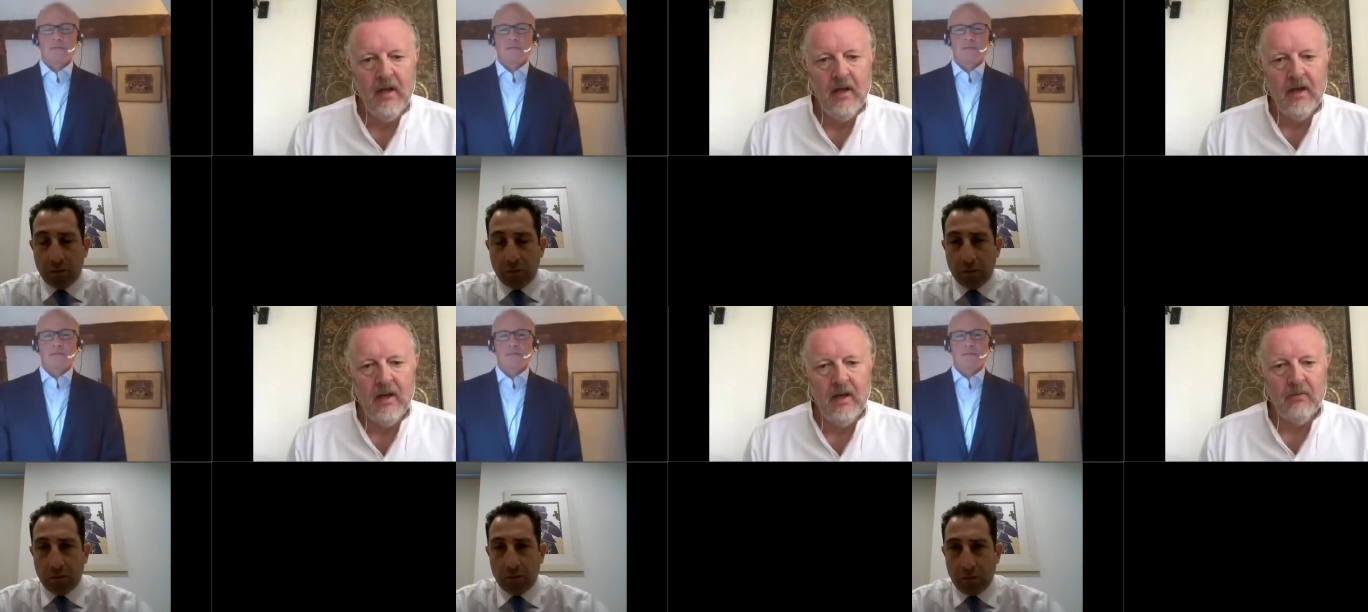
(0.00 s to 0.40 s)

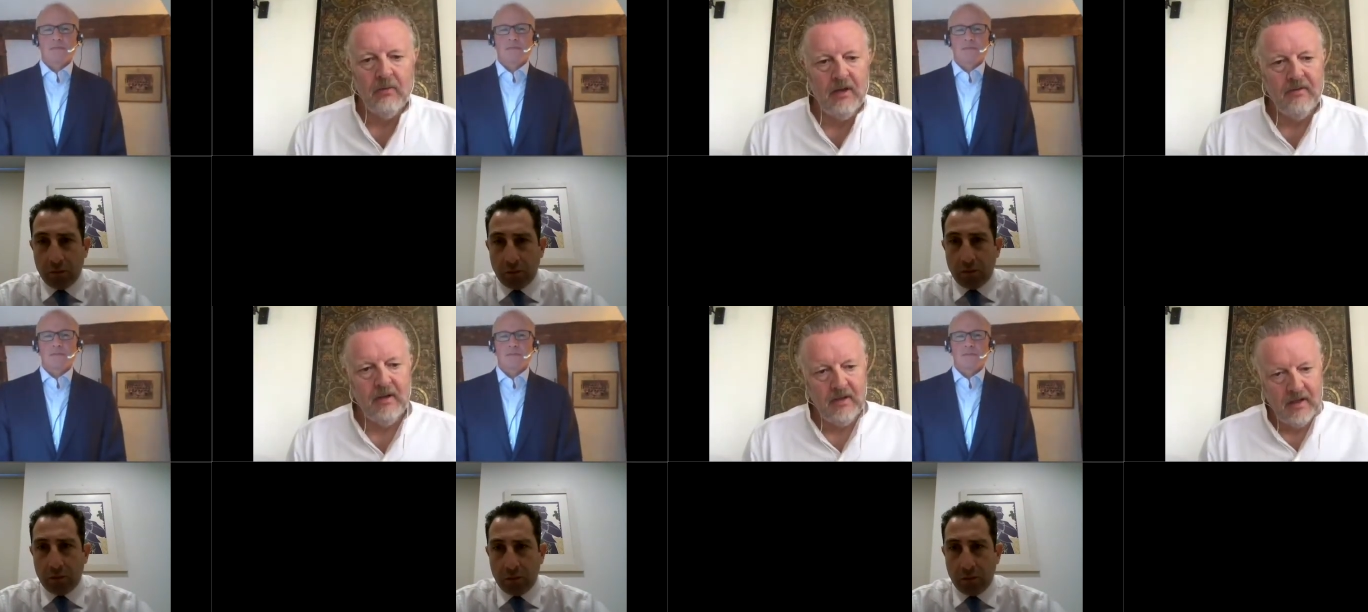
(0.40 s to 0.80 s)
Speaker 1: Uh, we
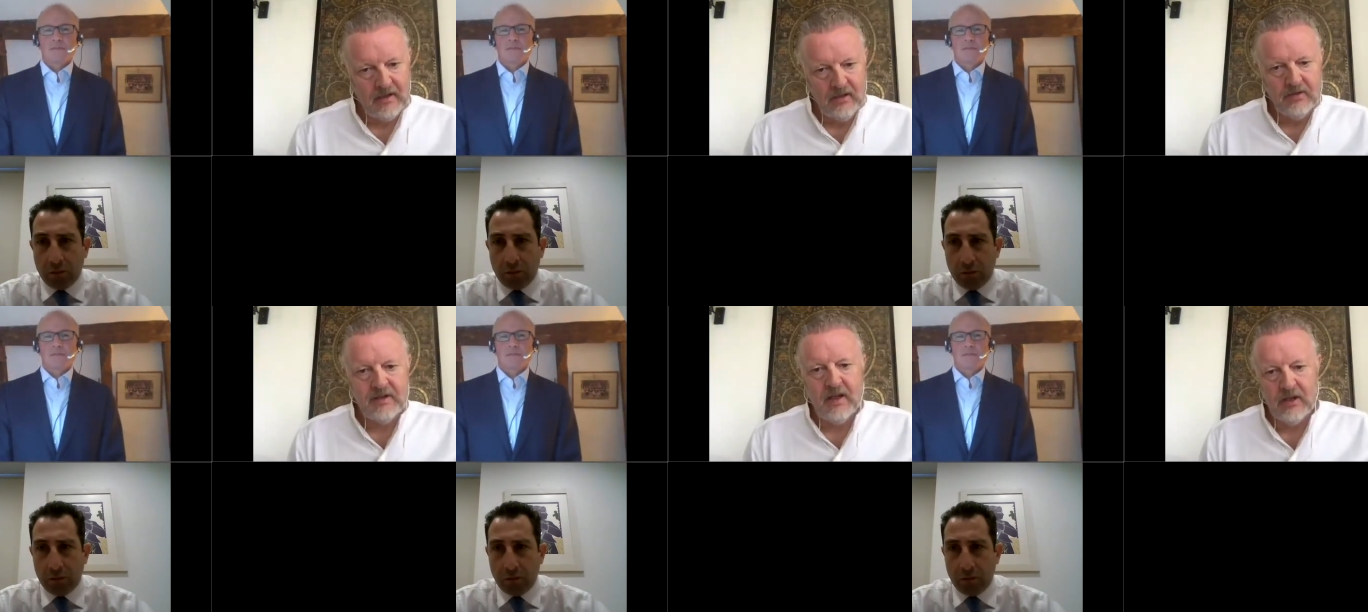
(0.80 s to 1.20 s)
have, like you
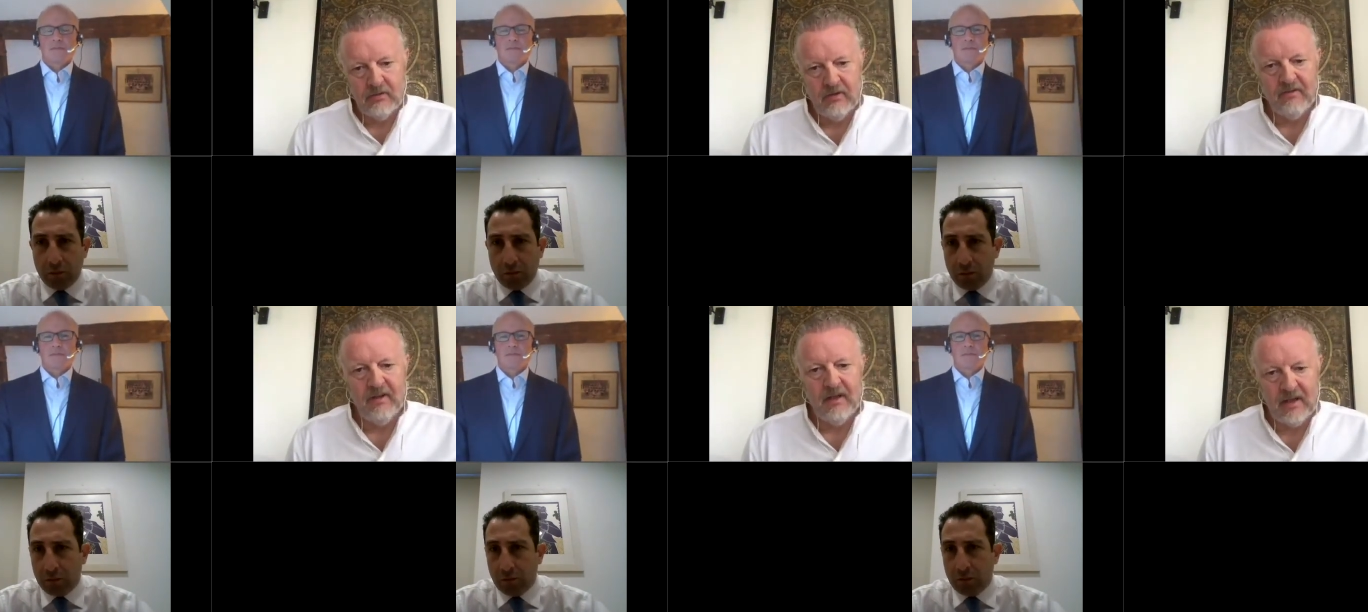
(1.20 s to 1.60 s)
said, you
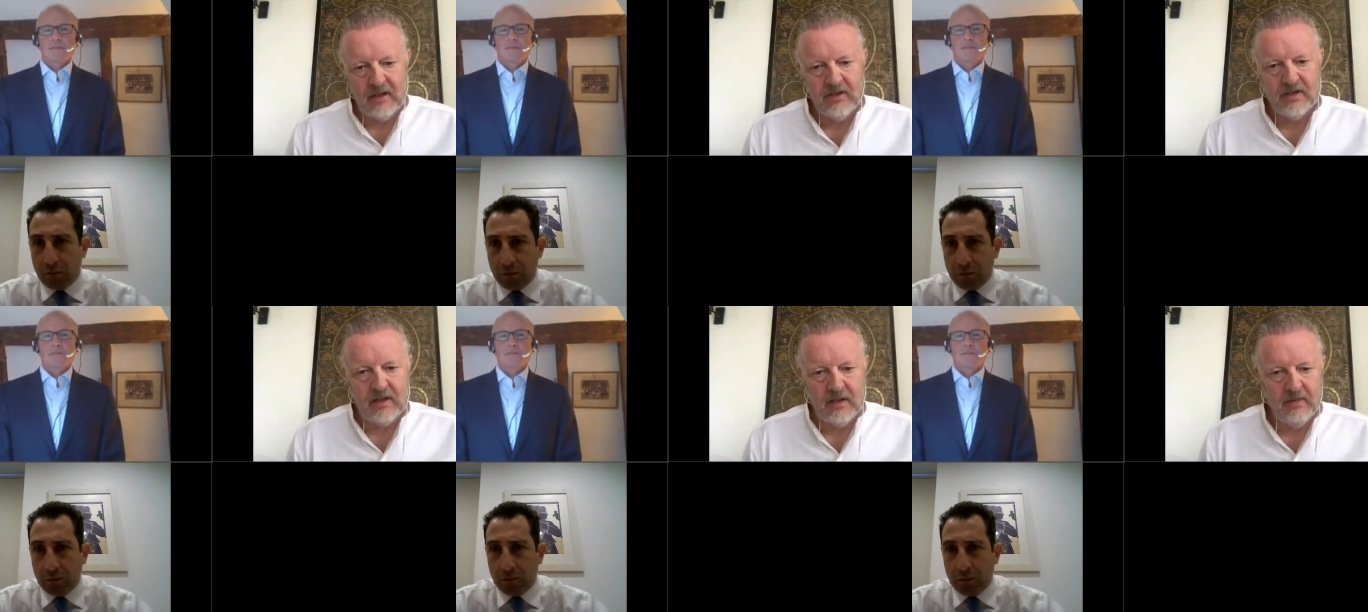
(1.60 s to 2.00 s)
have
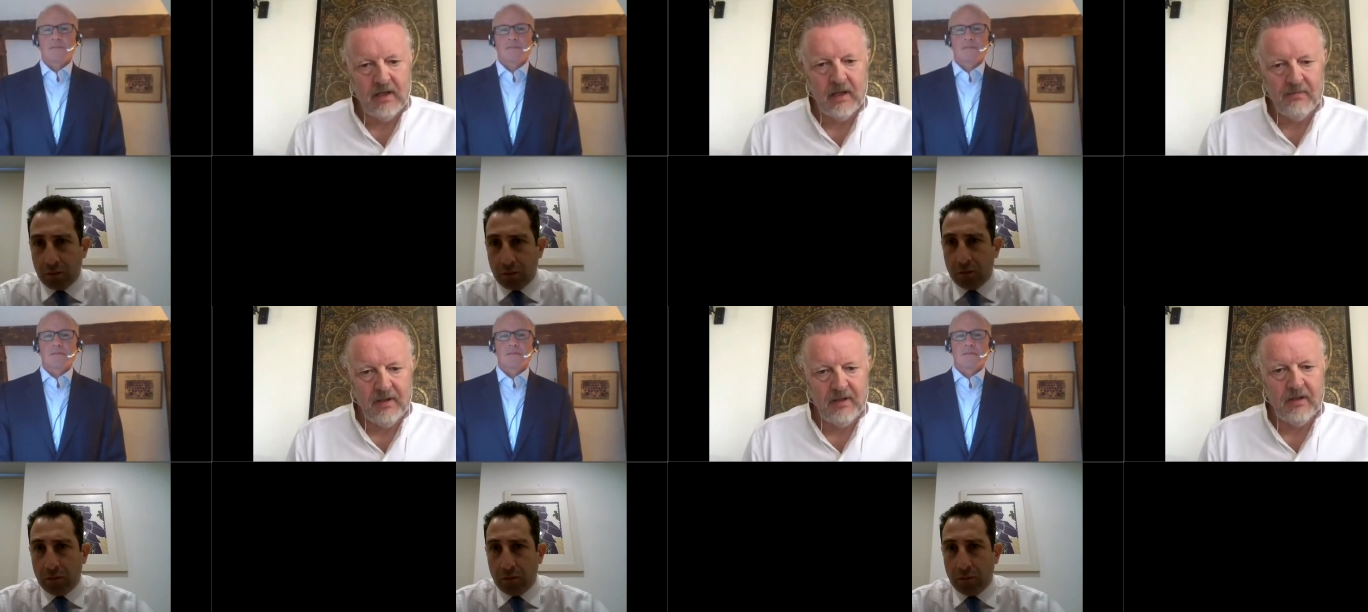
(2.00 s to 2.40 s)
elections coming
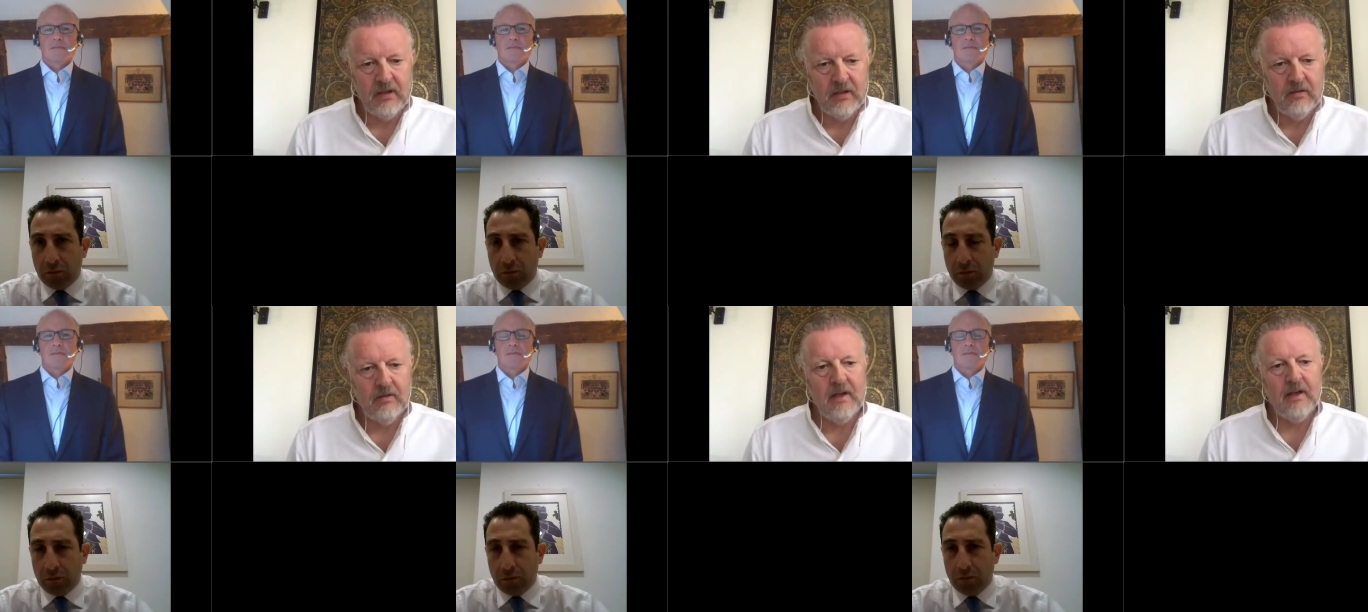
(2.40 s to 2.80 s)
up in the
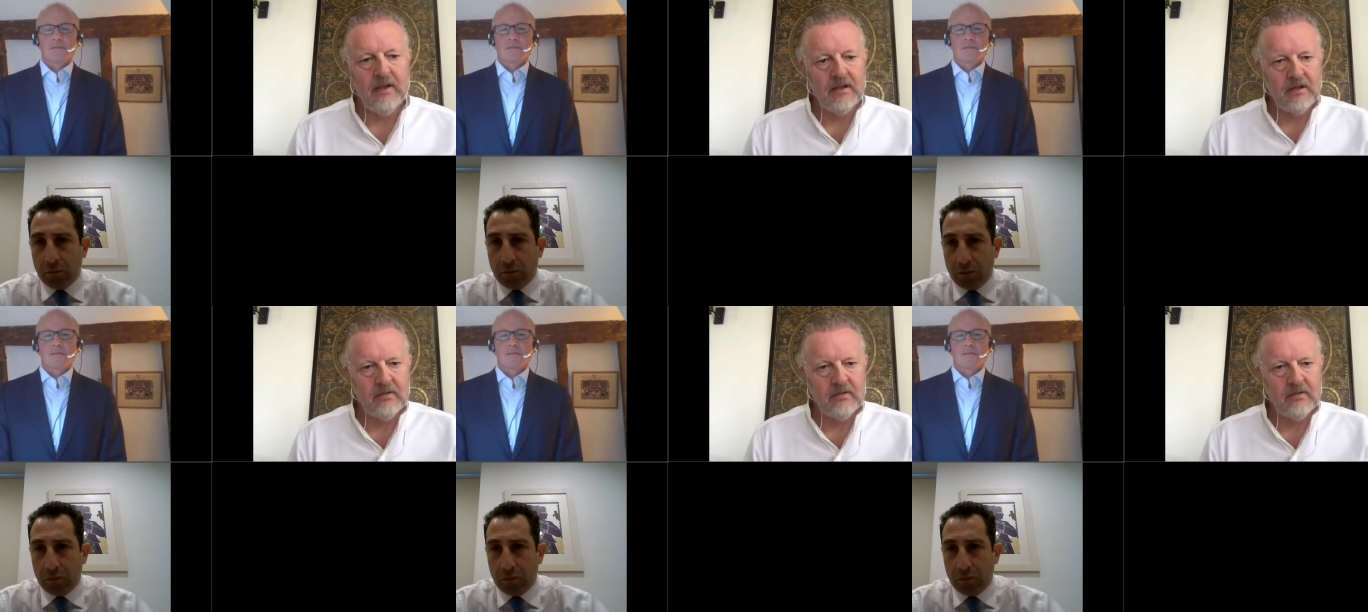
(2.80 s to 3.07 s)
U S.